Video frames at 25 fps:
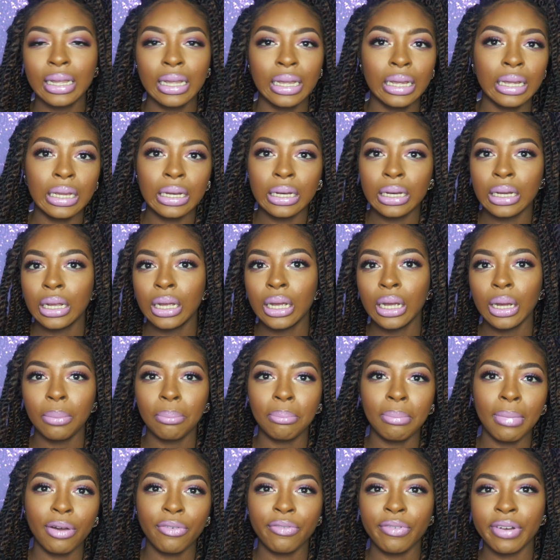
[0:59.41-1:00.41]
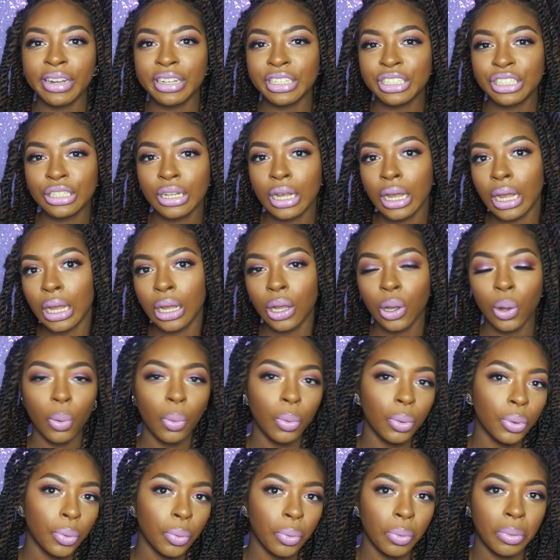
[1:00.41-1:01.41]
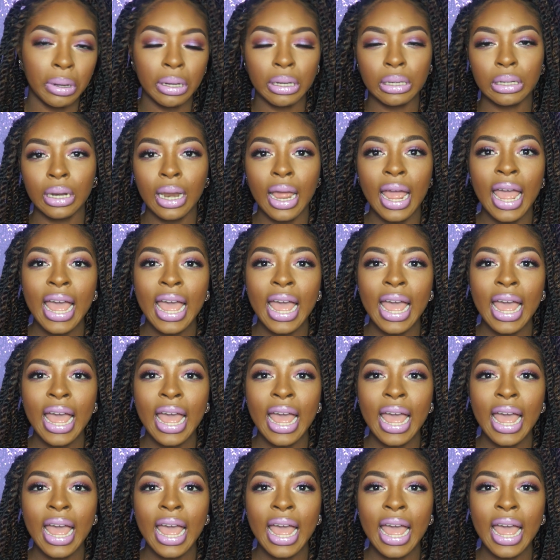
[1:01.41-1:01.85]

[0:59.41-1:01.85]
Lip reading: get my right shade going on.